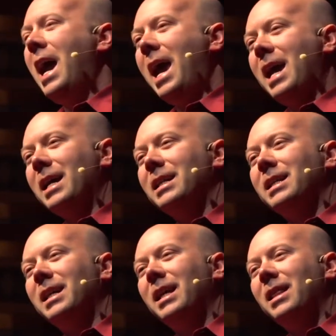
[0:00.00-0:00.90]
and
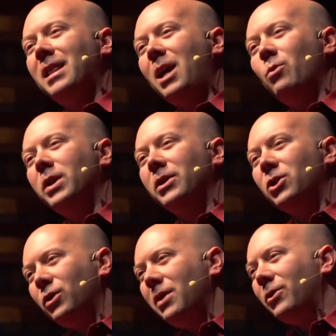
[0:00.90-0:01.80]
they will
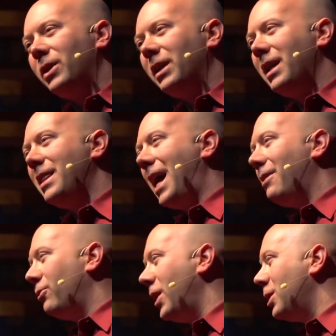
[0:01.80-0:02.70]
deliver
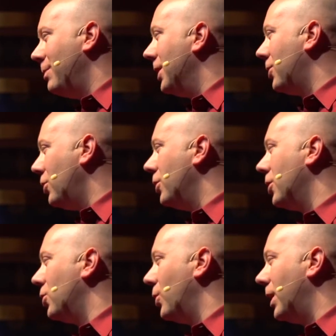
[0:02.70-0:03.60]
that fresh meal to your
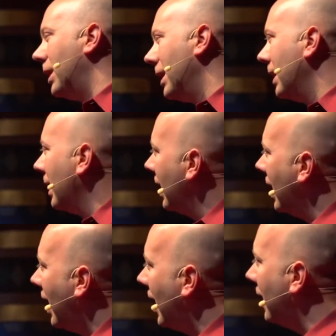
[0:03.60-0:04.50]
door
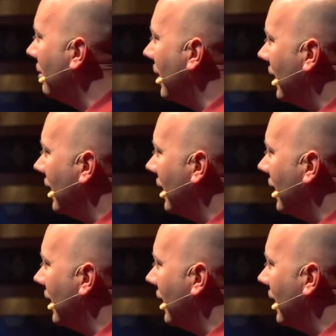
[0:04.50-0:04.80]
uh,